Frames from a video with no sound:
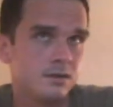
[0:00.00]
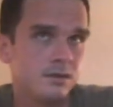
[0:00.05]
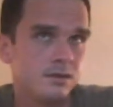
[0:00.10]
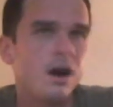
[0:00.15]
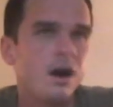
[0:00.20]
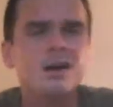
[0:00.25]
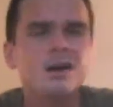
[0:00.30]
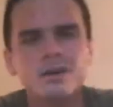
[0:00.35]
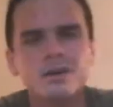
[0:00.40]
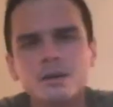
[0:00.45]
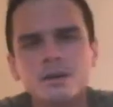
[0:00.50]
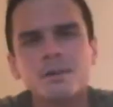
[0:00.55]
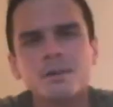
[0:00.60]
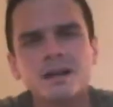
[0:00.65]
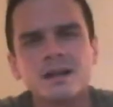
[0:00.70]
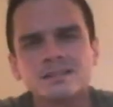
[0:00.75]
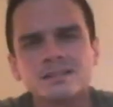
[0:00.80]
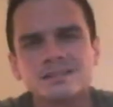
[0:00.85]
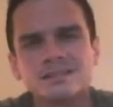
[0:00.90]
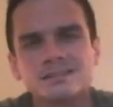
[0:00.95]
Under
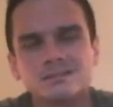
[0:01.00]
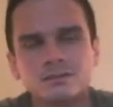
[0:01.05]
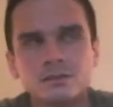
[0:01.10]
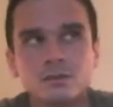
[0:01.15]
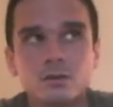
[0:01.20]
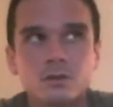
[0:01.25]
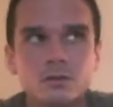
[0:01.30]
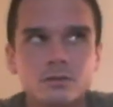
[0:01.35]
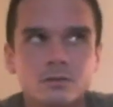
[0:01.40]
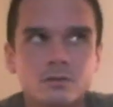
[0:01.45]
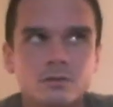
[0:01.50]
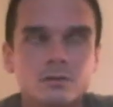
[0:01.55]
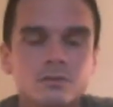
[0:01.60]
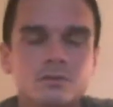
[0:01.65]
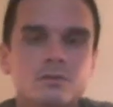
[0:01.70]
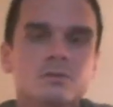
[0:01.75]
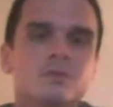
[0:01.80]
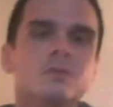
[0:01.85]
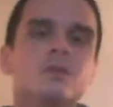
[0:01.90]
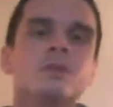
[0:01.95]
because it's little
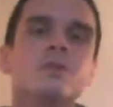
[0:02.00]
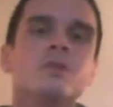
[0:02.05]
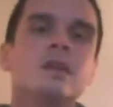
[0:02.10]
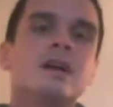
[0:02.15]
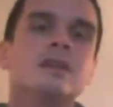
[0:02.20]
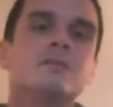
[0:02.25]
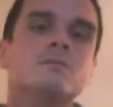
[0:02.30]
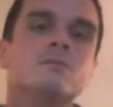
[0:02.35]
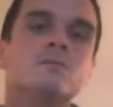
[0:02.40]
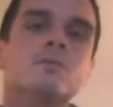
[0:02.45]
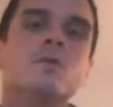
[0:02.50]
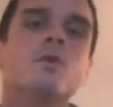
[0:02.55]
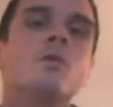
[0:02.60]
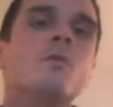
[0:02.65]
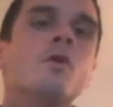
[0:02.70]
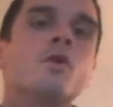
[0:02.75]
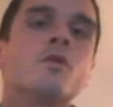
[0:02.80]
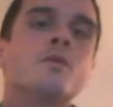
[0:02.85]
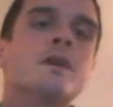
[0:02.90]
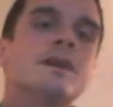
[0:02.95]

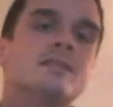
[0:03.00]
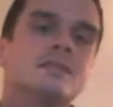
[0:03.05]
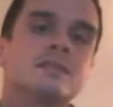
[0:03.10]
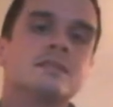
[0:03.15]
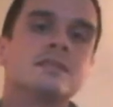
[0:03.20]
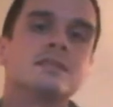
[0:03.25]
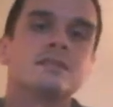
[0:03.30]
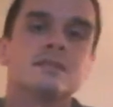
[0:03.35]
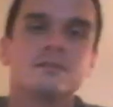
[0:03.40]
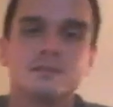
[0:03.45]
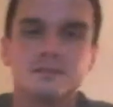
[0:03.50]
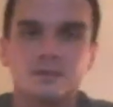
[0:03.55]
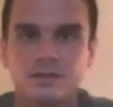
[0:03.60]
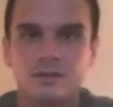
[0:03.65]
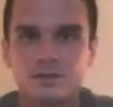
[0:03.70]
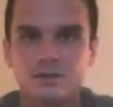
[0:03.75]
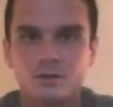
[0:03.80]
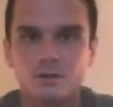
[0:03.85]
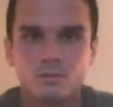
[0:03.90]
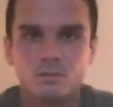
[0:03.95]
more reaching, and
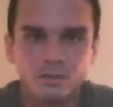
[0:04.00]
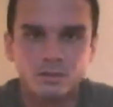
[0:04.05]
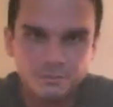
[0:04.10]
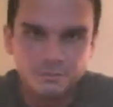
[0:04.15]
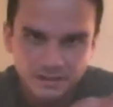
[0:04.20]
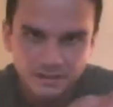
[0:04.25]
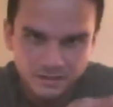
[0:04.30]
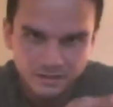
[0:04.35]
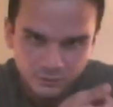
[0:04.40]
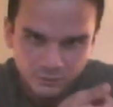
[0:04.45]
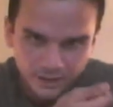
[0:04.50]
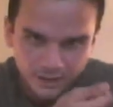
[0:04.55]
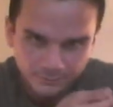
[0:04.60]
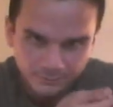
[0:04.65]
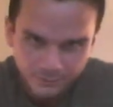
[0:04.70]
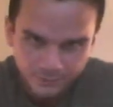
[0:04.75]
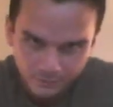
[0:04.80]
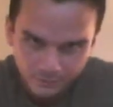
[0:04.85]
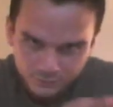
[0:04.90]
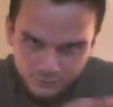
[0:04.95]
you don't want to be like
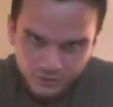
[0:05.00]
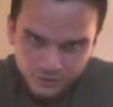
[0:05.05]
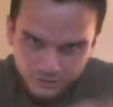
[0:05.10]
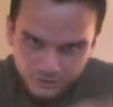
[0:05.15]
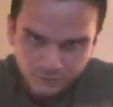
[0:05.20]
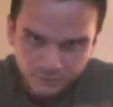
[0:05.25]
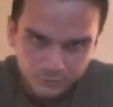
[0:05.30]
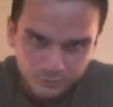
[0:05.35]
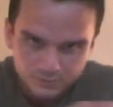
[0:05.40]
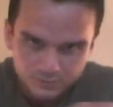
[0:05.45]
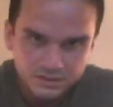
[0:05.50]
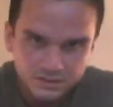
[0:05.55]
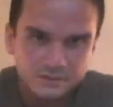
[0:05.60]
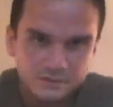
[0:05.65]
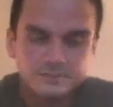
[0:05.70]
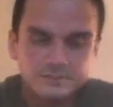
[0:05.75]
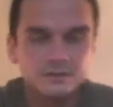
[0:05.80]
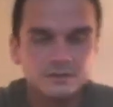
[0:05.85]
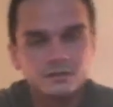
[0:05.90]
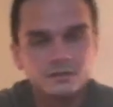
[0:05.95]
cramped up trying to pull
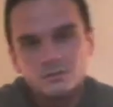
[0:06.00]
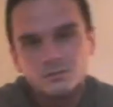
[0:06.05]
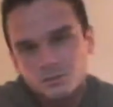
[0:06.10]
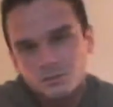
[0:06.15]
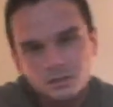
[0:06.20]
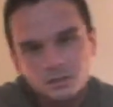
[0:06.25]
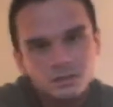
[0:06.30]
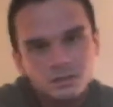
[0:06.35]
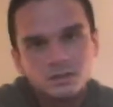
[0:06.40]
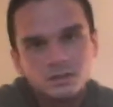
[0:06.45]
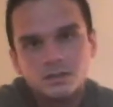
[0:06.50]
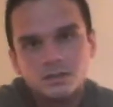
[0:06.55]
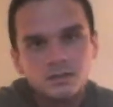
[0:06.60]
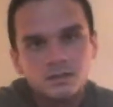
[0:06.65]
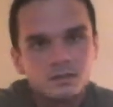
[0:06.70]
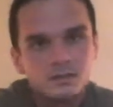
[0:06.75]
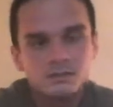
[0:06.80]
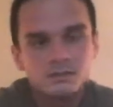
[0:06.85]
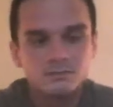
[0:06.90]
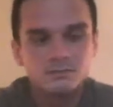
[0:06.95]
stuff. You know.
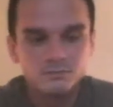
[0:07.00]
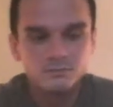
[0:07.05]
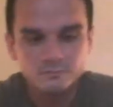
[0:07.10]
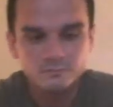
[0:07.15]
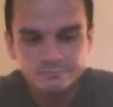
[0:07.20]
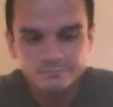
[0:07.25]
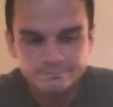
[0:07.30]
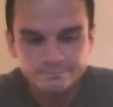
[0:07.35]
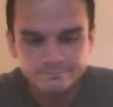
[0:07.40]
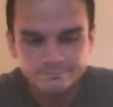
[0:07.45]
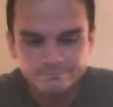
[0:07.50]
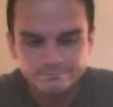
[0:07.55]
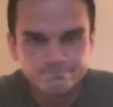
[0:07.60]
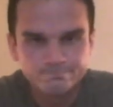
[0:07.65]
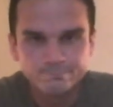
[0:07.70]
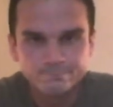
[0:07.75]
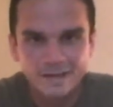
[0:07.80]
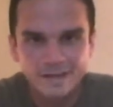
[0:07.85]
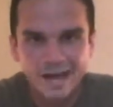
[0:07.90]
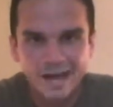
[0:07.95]

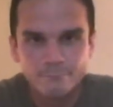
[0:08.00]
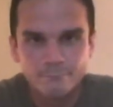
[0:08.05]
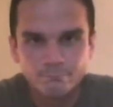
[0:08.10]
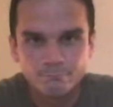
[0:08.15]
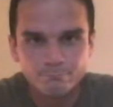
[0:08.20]
Yeah.